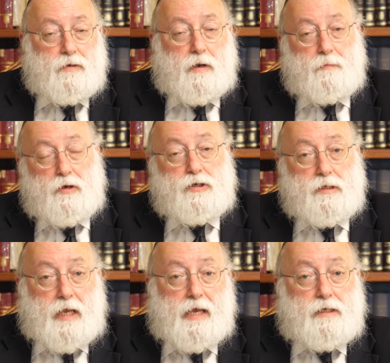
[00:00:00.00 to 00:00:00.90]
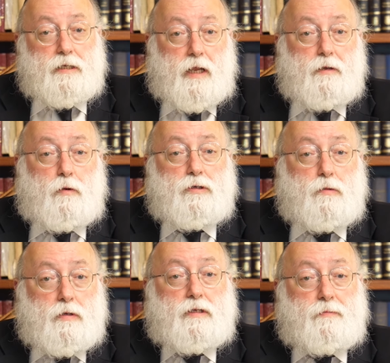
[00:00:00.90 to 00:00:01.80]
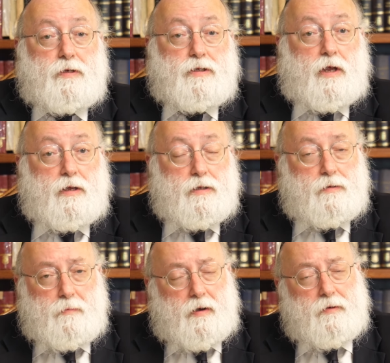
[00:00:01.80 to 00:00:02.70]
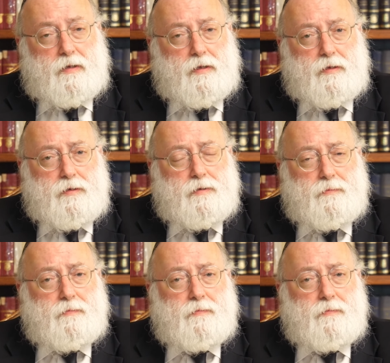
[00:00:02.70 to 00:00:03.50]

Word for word: So Moshe is asking that he also wants to be Zeichel, to merit to this.